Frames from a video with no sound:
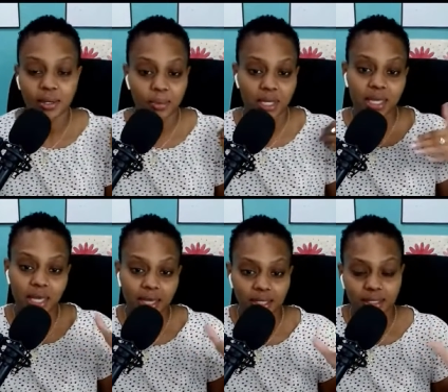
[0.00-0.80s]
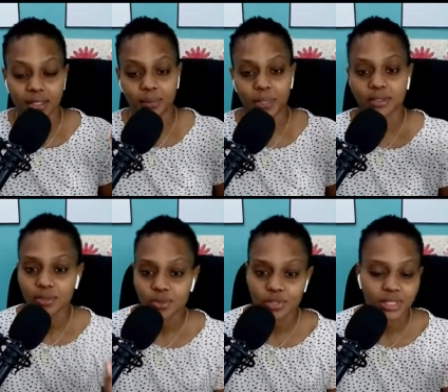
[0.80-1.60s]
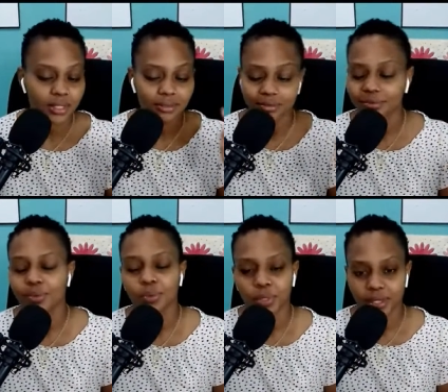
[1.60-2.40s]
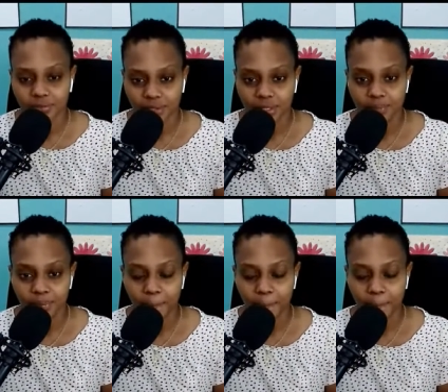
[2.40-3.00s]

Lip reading: and my hair did, and my toes, and whatever.